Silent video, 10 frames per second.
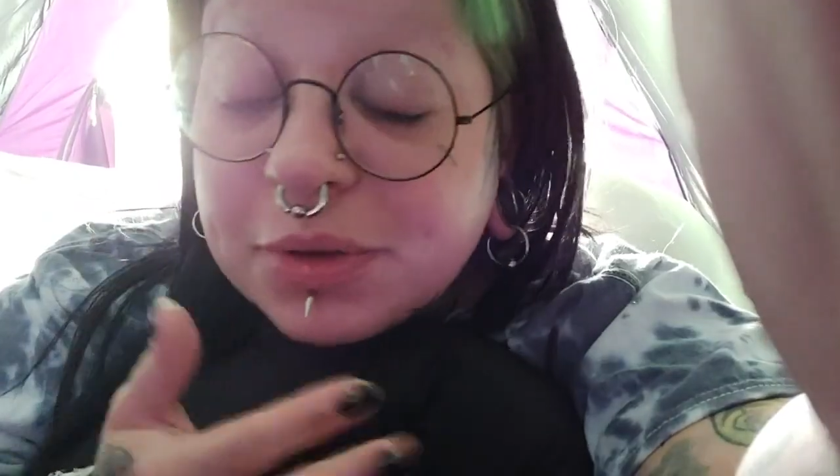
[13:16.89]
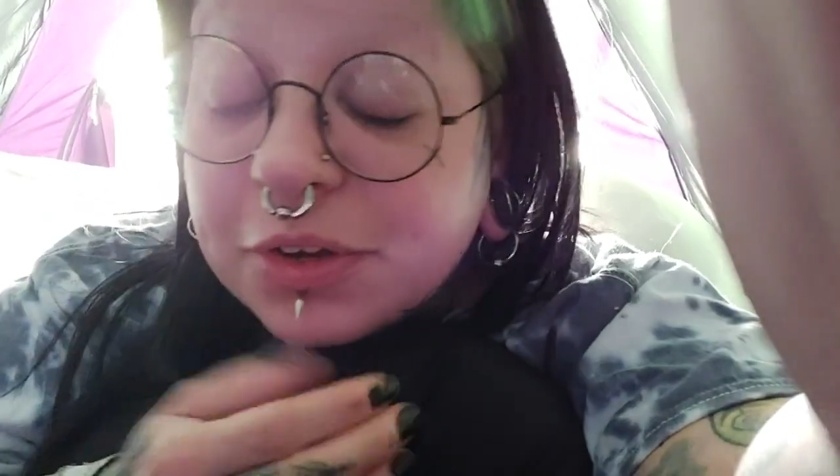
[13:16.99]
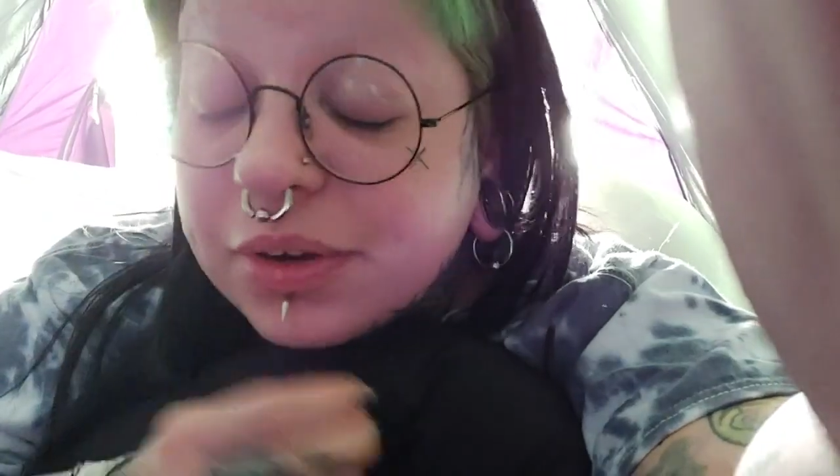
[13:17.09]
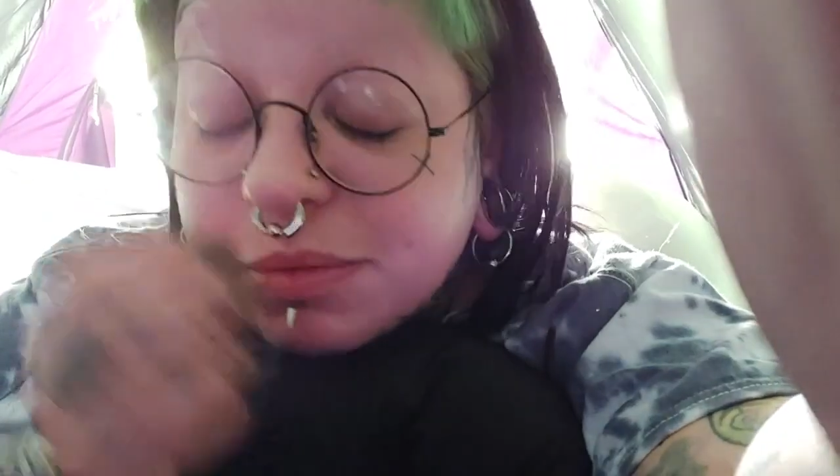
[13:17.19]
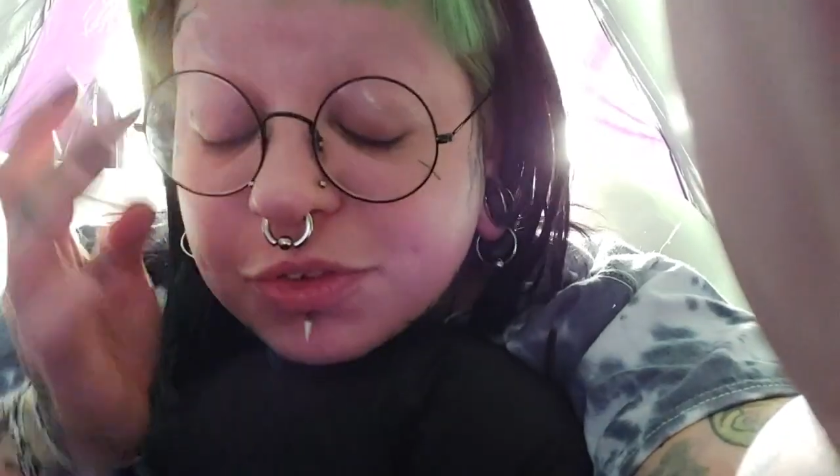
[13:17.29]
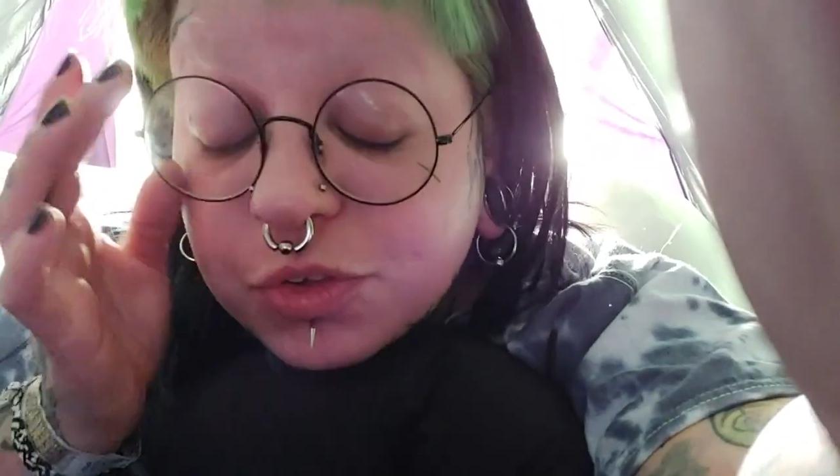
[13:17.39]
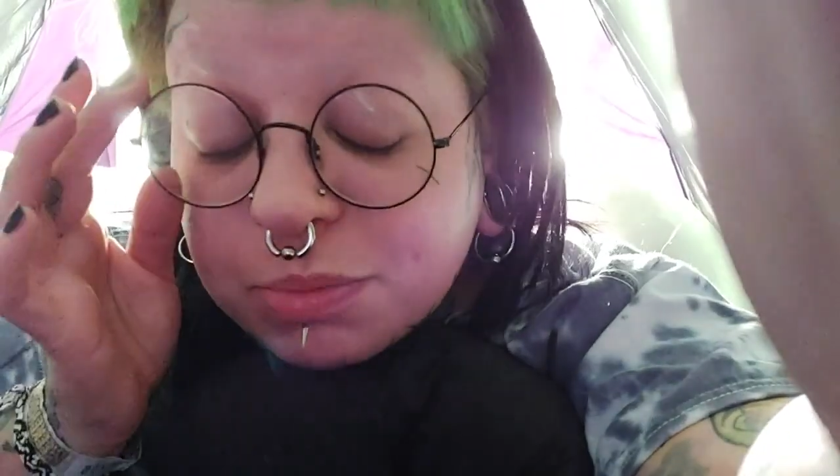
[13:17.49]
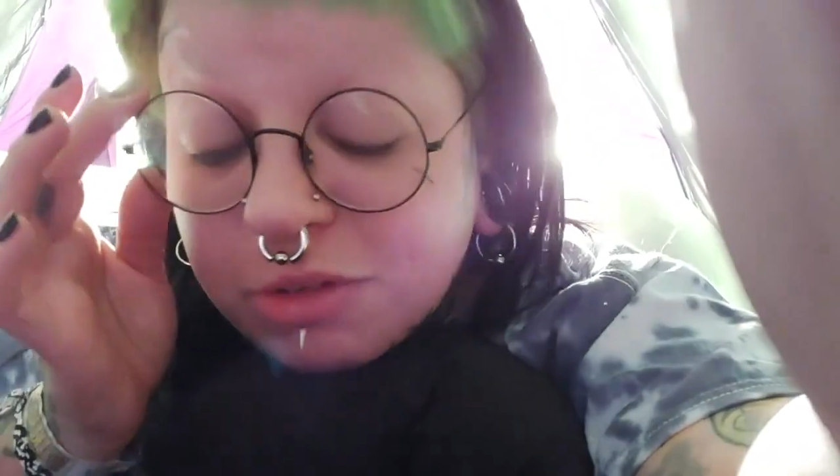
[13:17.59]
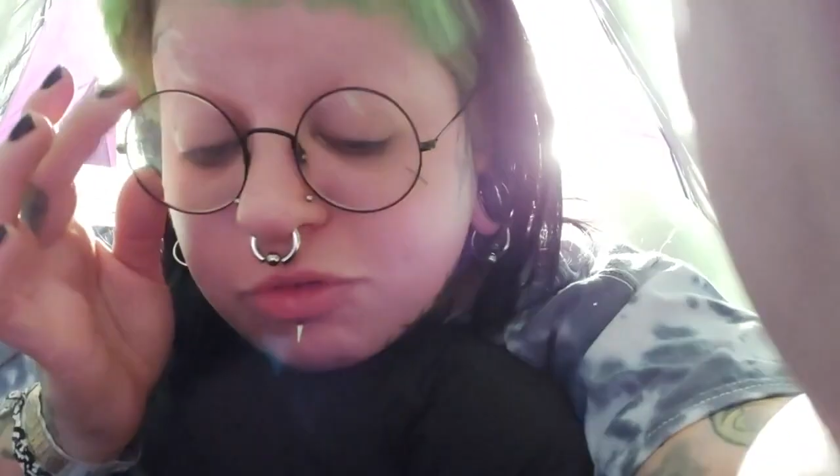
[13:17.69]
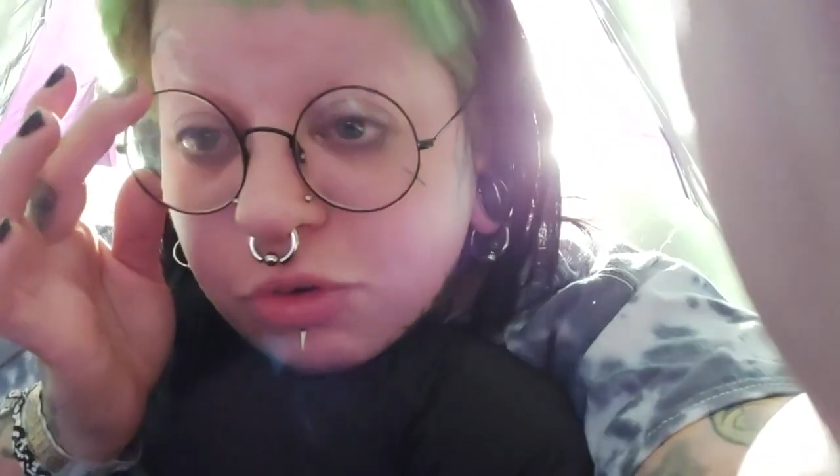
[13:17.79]
doing it ever since
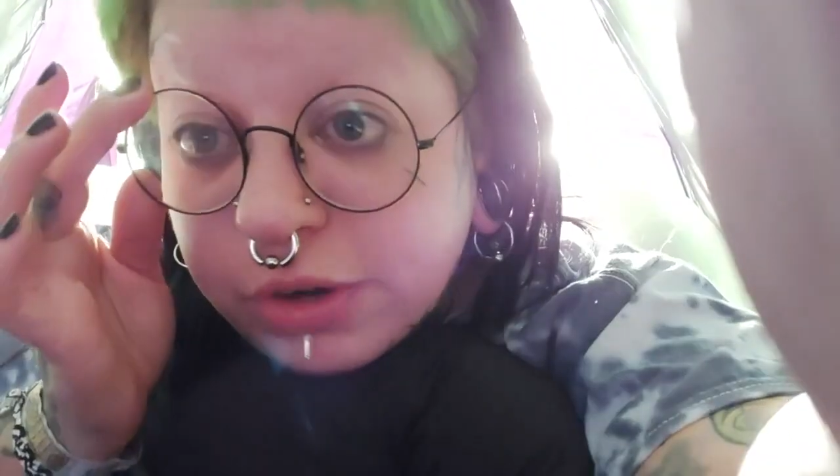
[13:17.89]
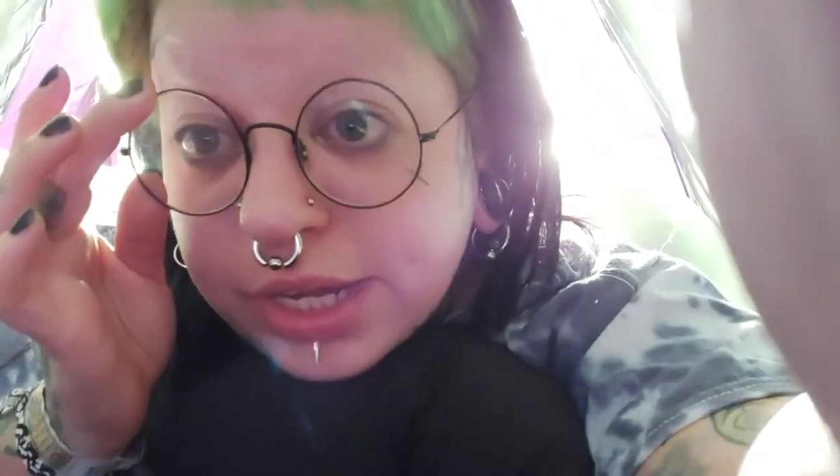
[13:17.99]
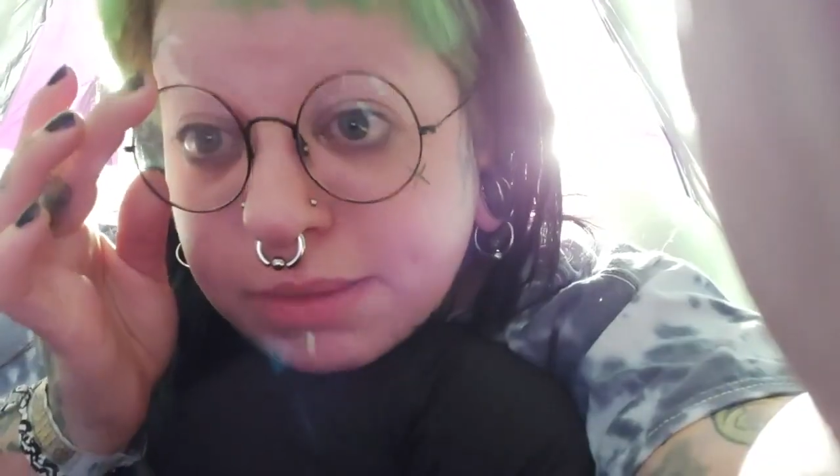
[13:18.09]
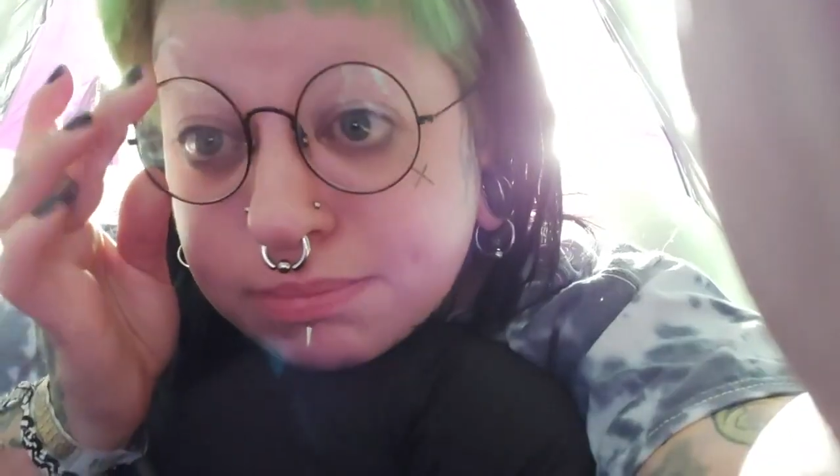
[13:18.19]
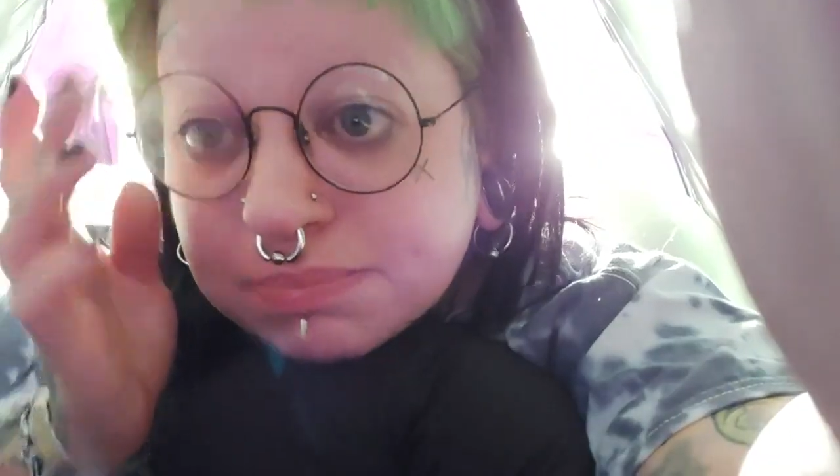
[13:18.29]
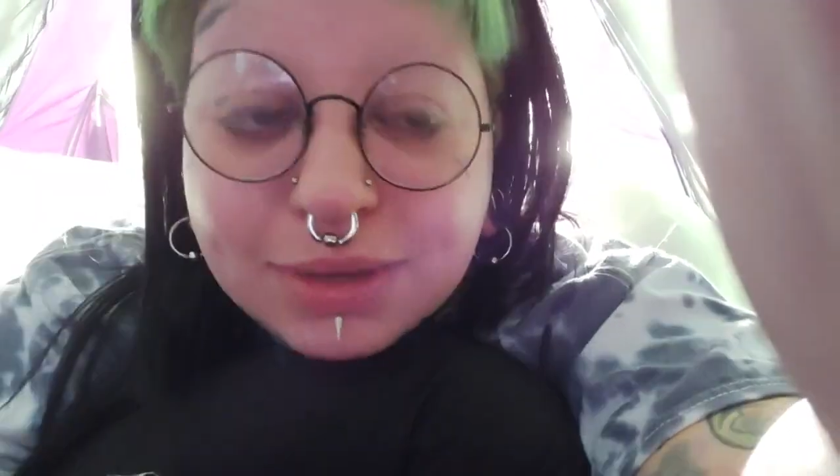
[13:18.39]
about 4 AM.